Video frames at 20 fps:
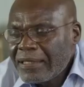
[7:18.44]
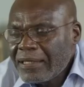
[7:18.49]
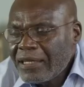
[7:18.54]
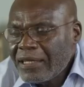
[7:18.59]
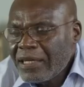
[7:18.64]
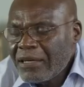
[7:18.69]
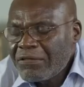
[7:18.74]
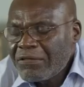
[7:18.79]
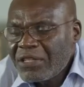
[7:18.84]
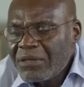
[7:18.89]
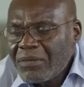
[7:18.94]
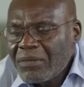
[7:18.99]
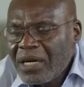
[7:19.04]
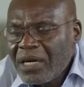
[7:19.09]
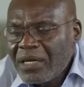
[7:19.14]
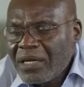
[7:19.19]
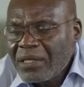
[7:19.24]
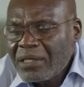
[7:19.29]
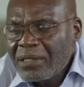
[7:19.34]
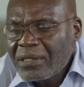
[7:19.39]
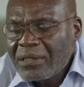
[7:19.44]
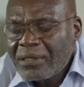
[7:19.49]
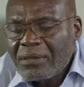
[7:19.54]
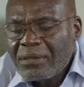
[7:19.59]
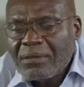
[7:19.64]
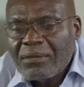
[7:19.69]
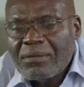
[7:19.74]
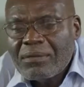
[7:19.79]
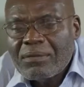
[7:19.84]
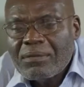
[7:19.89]
left my
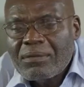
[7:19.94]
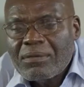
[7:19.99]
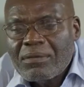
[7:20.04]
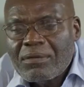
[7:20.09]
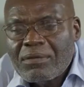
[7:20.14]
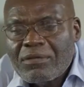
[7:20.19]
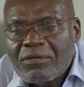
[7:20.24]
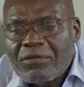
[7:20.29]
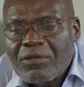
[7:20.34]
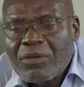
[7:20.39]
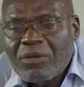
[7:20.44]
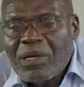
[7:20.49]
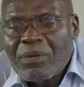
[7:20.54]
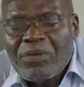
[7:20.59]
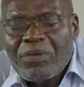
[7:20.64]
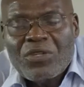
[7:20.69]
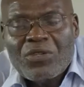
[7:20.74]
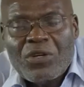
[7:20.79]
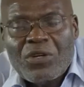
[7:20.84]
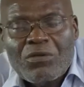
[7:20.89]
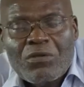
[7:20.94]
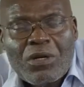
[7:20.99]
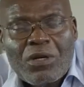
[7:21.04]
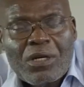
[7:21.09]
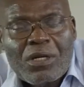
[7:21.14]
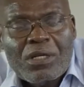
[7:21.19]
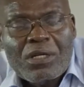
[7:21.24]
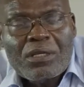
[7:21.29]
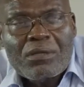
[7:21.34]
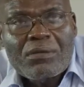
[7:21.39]
former place of
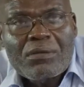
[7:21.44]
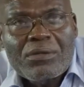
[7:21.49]
work,